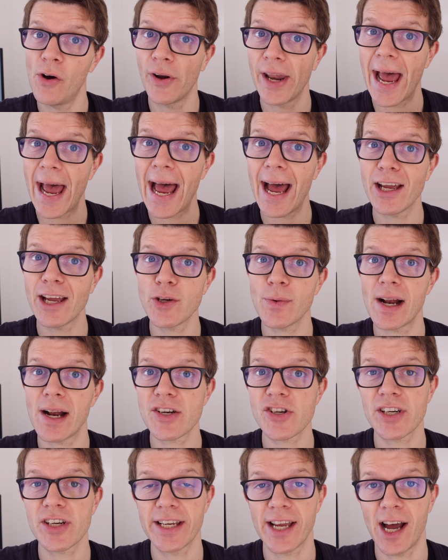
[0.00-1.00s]
on how you
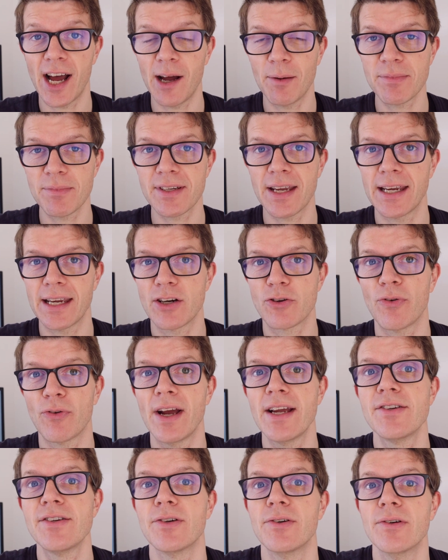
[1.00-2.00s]
actually update
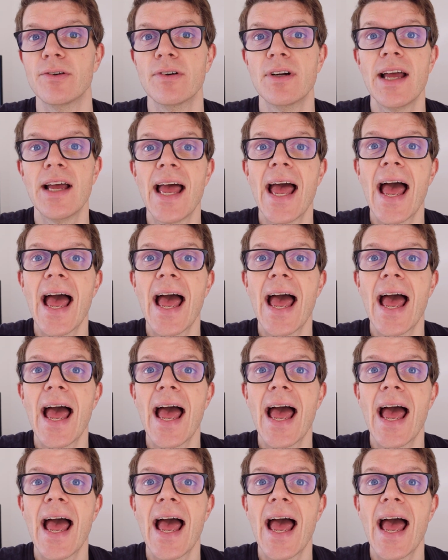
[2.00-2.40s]
Gradle.